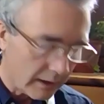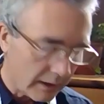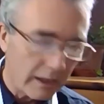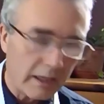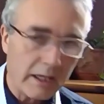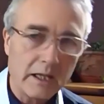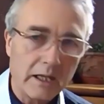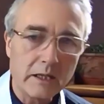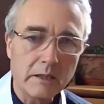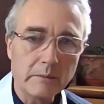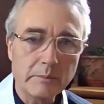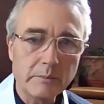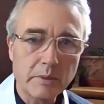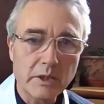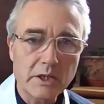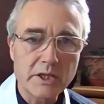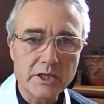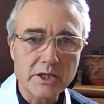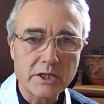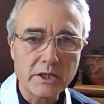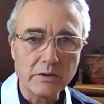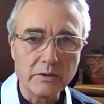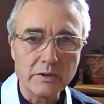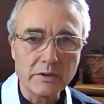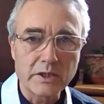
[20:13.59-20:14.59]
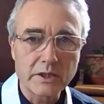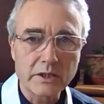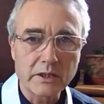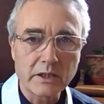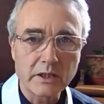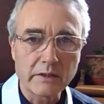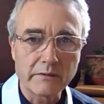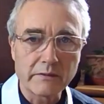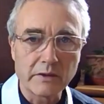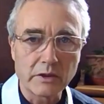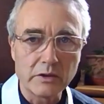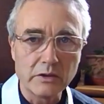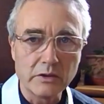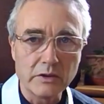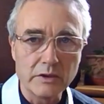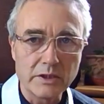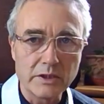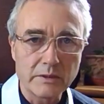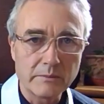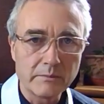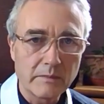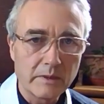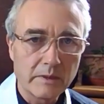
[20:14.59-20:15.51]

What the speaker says: in pursuit of the good,